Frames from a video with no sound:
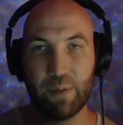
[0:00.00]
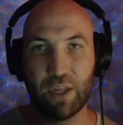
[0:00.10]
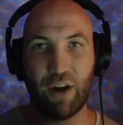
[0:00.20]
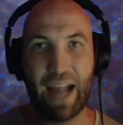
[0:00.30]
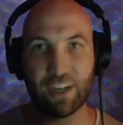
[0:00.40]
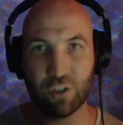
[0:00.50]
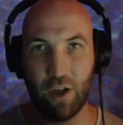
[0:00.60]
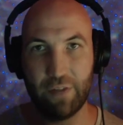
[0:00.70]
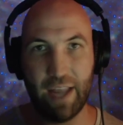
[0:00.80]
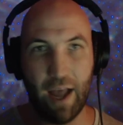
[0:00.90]
that are actually
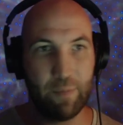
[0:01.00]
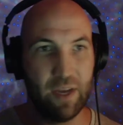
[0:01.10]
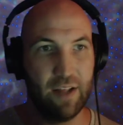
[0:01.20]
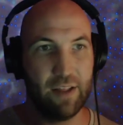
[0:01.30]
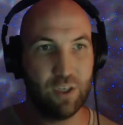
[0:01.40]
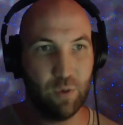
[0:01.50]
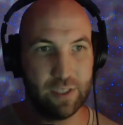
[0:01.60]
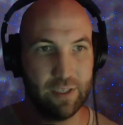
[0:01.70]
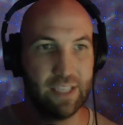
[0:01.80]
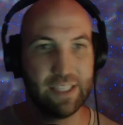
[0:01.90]
on the app that do exist,